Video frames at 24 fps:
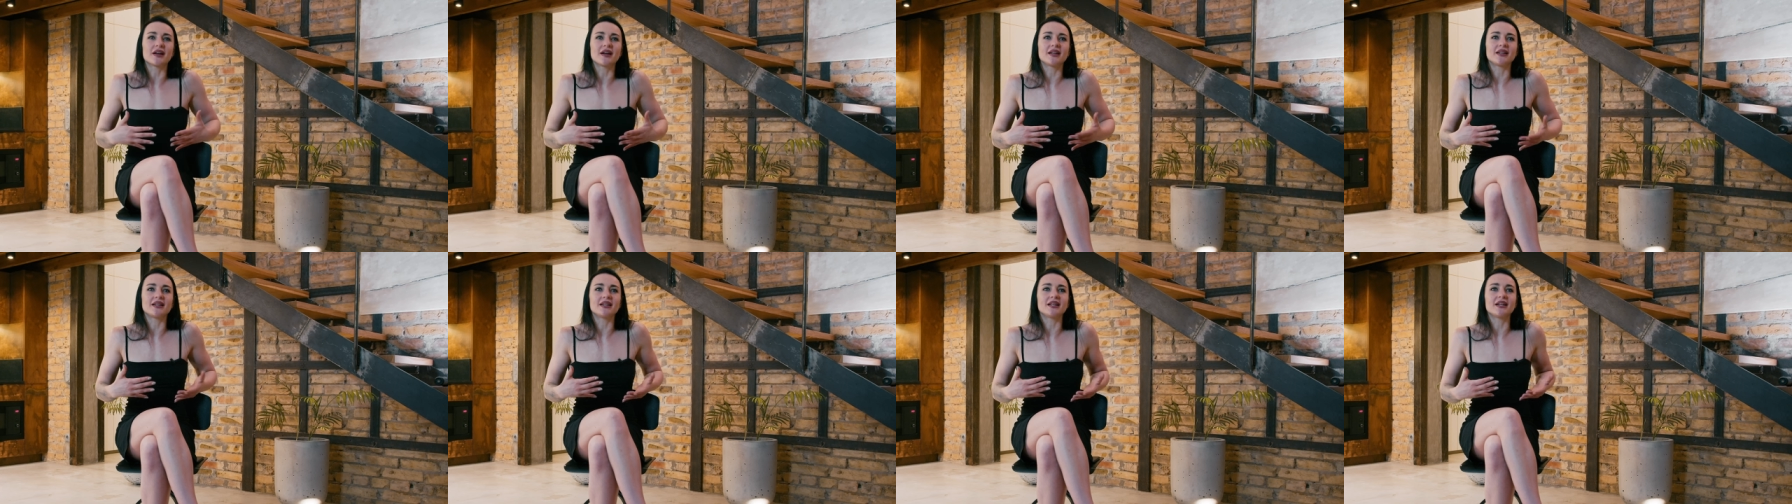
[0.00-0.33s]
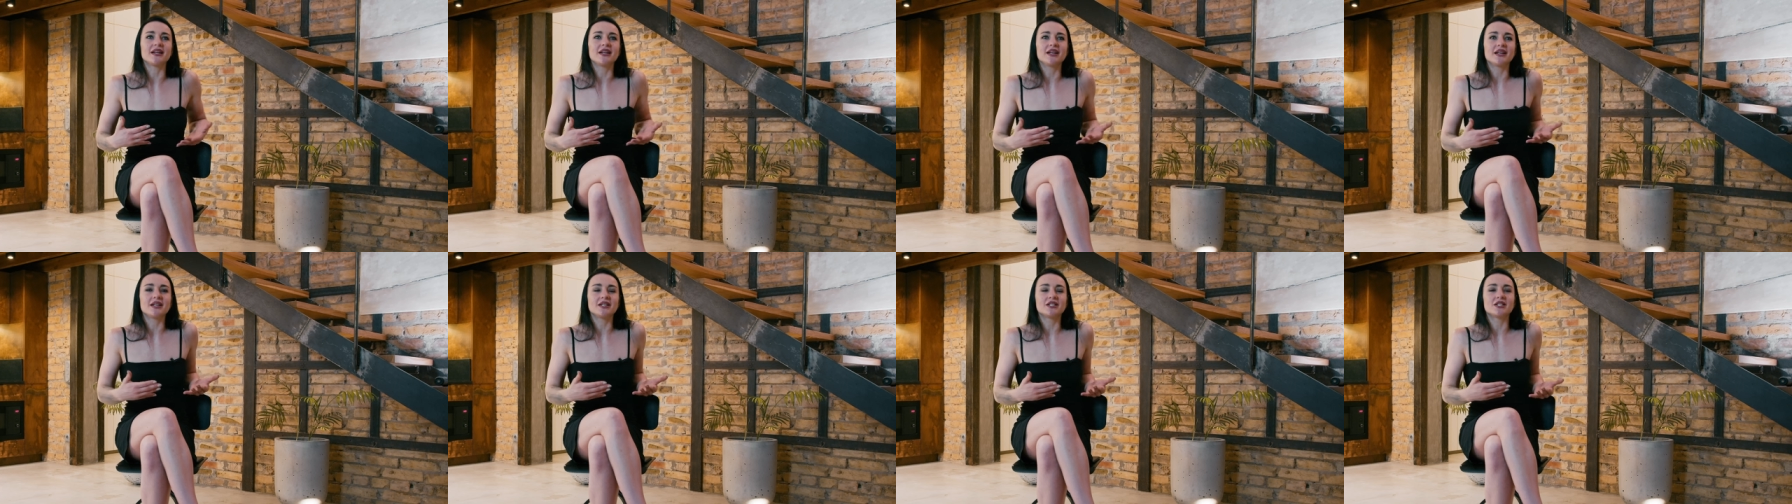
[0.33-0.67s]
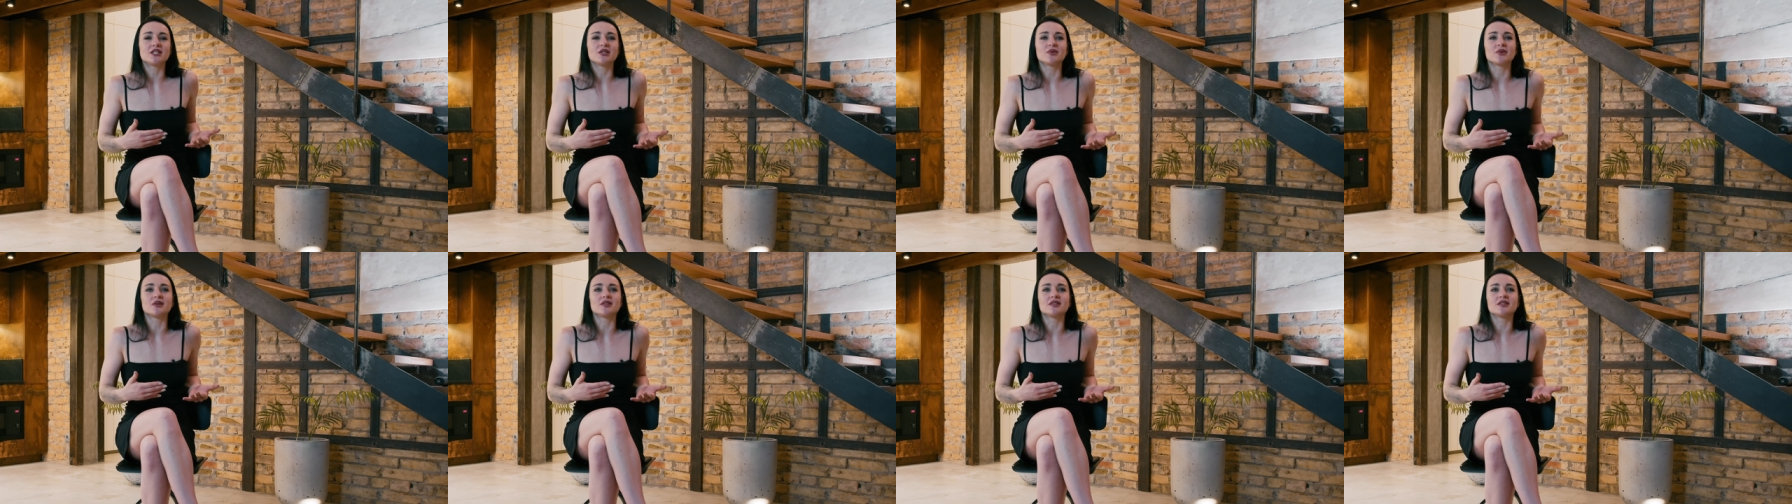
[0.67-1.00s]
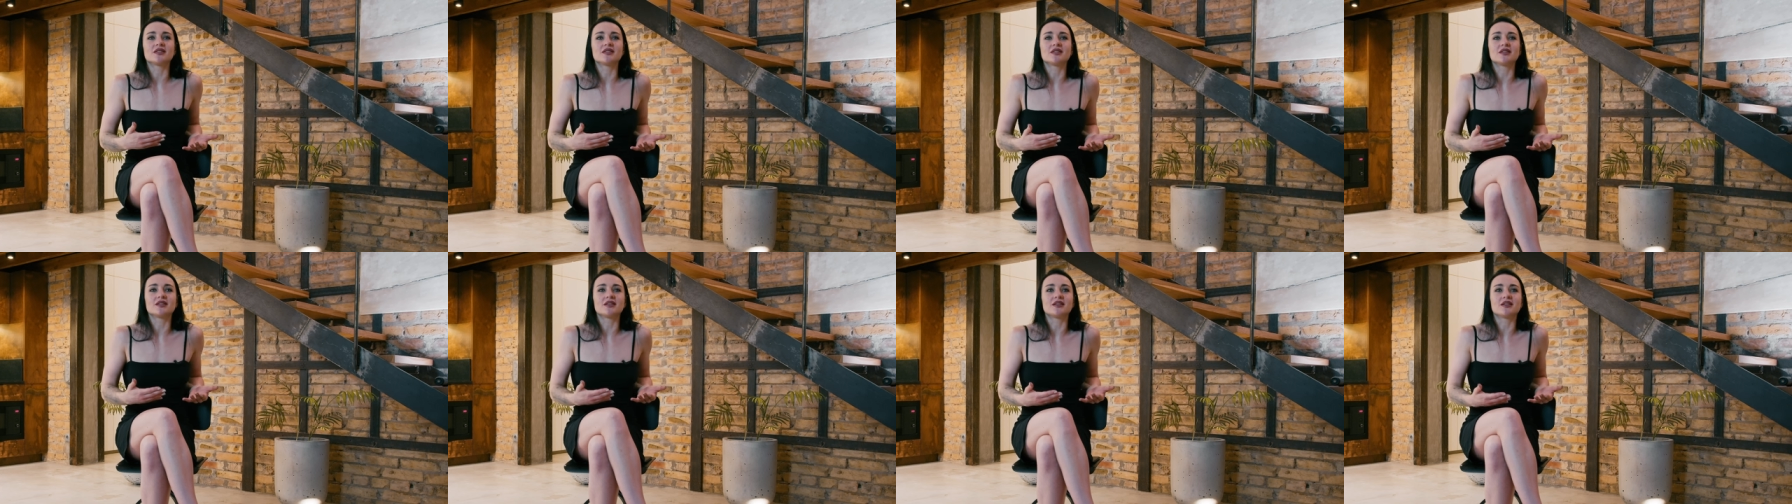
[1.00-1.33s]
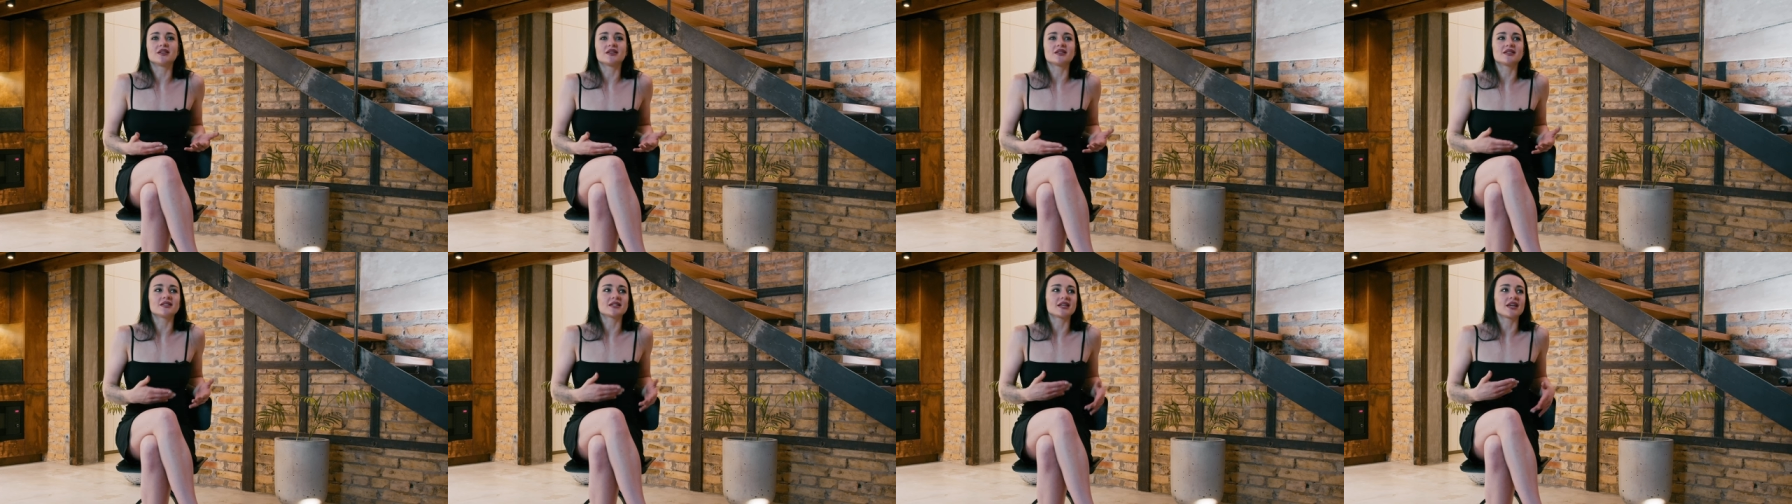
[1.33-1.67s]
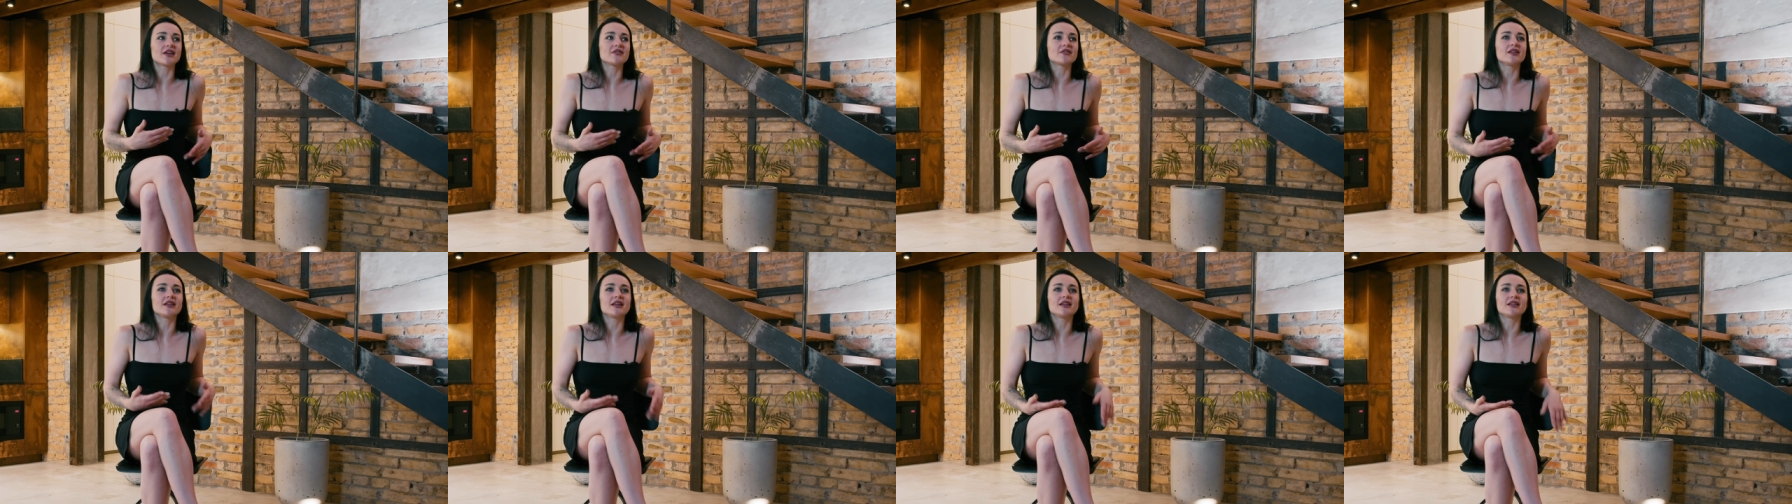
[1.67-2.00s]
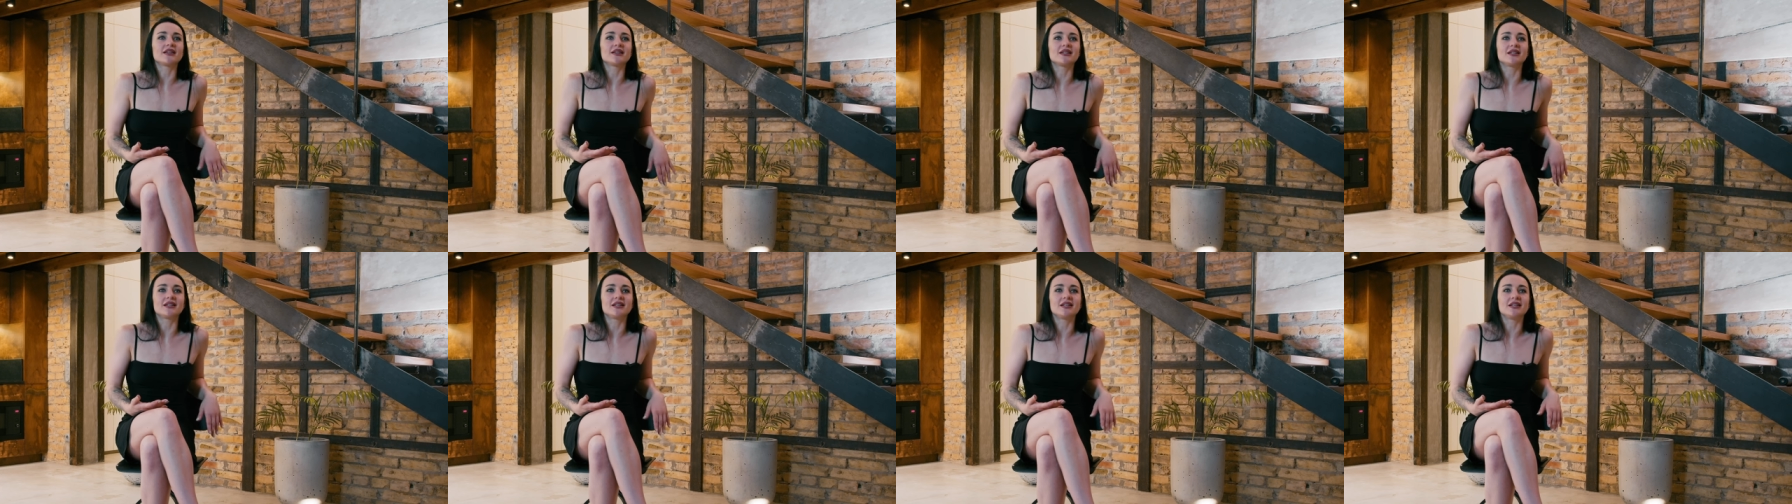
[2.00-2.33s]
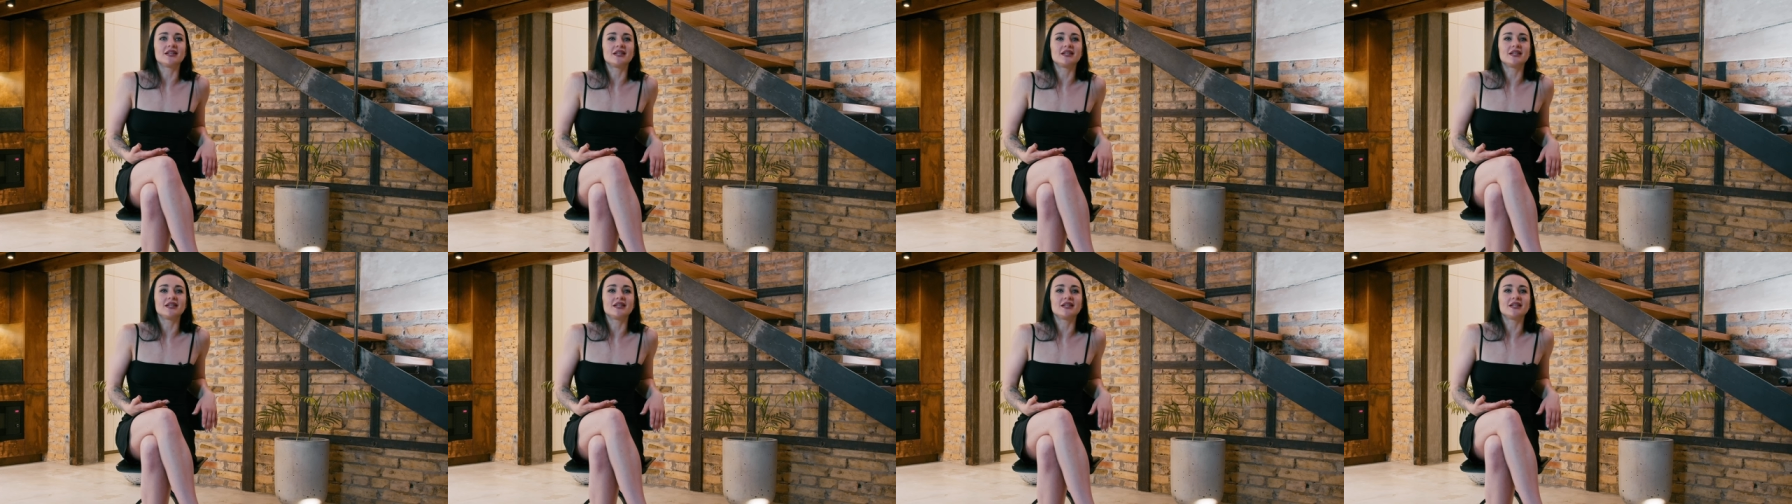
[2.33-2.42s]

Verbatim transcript: and she was scared that